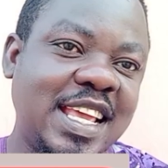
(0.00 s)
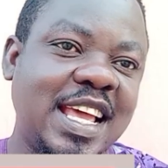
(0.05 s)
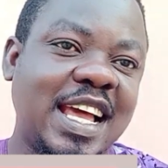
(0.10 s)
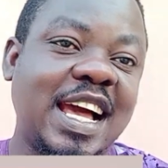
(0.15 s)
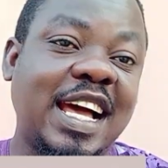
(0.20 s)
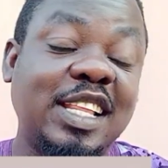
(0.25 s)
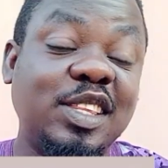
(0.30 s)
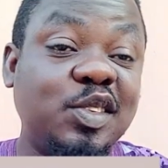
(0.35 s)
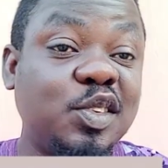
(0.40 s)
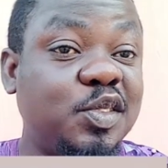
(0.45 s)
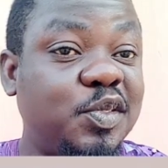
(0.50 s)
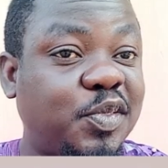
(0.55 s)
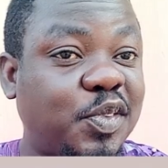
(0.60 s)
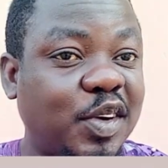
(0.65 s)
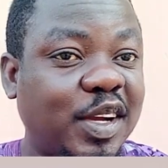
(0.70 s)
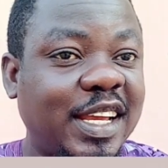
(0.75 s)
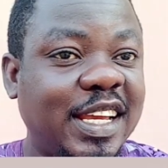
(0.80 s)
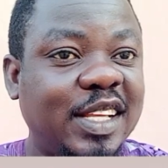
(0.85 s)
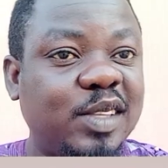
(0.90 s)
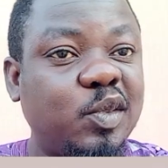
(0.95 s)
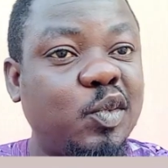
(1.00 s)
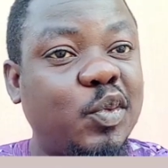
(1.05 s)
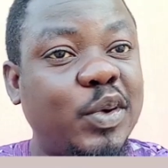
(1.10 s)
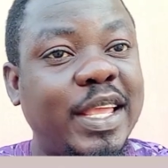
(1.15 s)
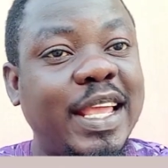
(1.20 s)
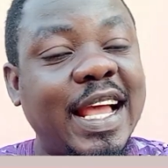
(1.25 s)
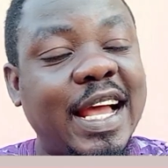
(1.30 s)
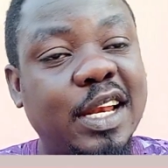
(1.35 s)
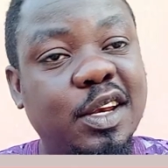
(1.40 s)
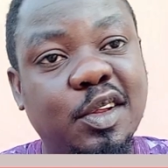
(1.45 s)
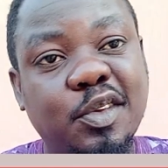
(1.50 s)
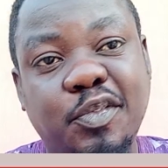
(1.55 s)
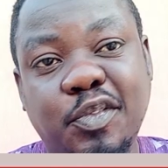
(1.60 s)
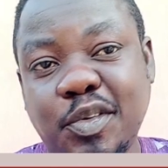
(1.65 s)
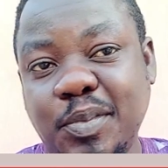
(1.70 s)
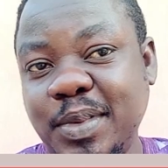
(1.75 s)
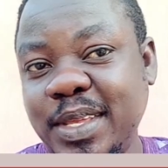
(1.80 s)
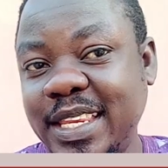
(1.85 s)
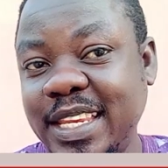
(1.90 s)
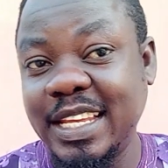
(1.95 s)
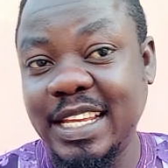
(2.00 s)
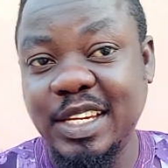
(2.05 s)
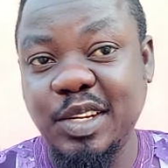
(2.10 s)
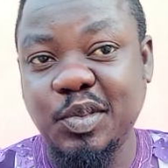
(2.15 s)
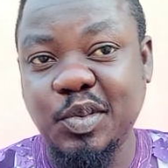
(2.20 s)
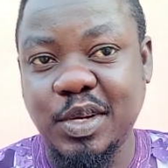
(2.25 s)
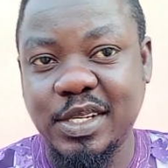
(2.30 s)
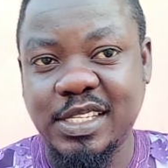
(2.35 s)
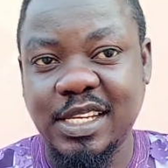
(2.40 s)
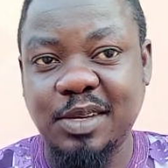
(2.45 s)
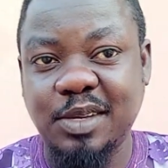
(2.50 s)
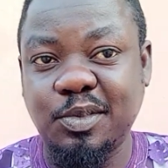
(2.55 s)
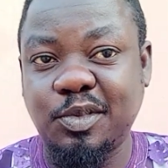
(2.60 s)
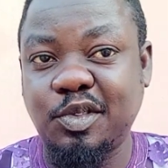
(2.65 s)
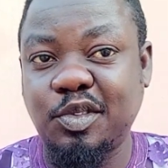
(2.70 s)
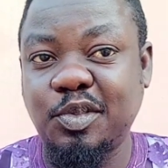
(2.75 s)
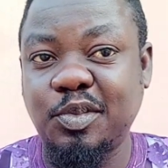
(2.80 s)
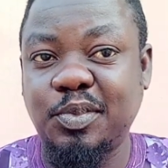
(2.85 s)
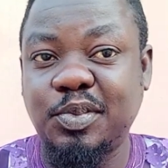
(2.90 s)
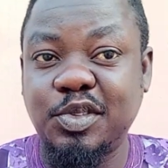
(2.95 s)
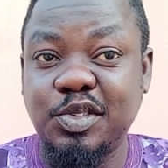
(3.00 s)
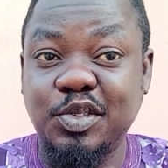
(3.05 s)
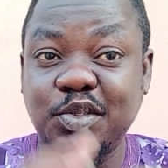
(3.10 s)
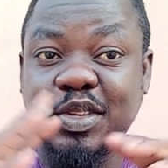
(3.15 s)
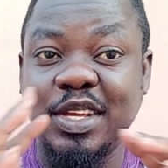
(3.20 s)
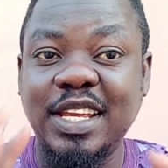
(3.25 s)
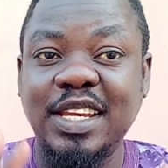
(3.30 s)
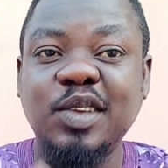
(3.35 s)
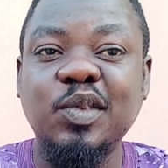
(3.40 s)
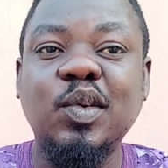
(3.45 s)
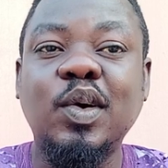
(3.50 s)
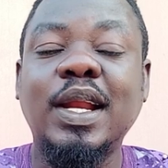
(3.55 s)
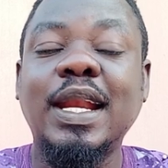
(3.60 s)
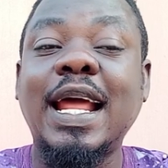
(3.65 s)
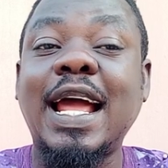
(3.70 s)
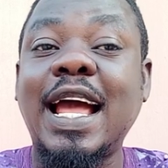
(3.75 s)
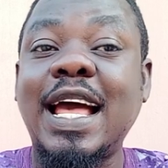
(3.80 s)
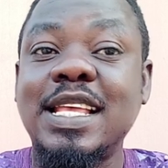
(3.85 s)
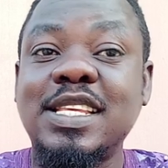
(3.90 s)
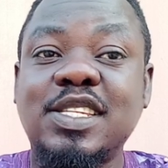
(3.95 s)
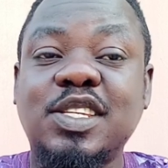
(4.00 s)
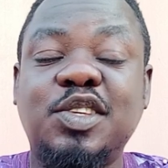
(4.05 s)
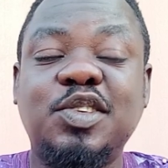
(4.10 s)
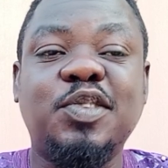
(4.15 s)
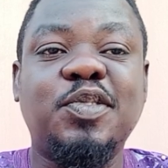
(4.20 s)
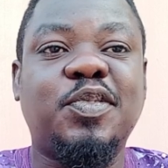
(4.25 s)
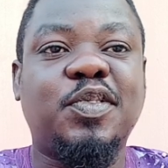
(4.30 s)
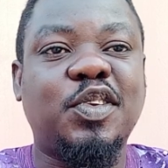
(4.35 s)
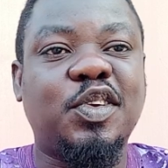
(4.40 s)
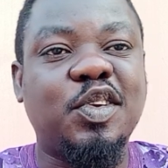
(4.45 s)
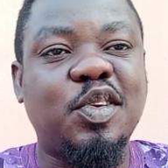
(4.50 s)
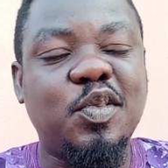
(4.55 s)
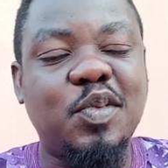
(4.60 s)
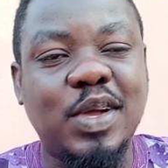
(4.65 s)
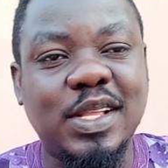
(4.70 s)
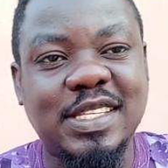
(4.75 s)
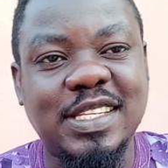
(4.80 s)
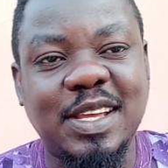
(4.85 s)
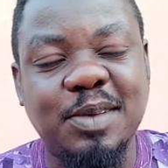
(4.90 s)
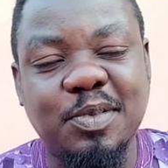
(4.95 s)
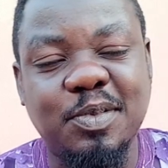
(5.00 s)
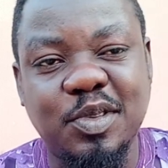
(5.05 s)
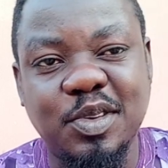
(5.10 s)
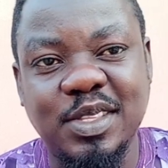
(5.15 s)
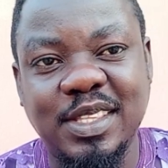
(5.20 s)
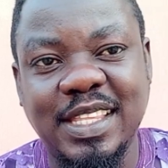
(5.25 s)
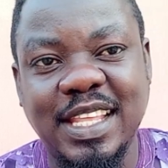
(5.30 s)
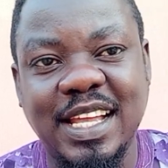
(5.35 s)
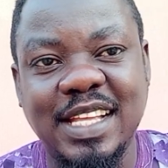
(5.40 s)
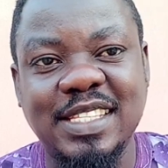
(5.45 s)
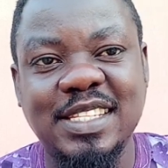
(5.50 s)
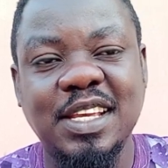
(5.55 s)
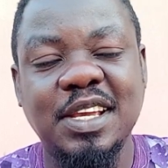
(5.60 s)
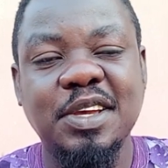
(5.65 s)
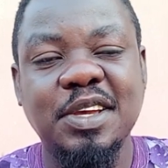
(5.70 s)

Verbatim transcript: And don't forget, we are not forming any WhatsApp group. Should anyone ask you for your WhatsApp contact,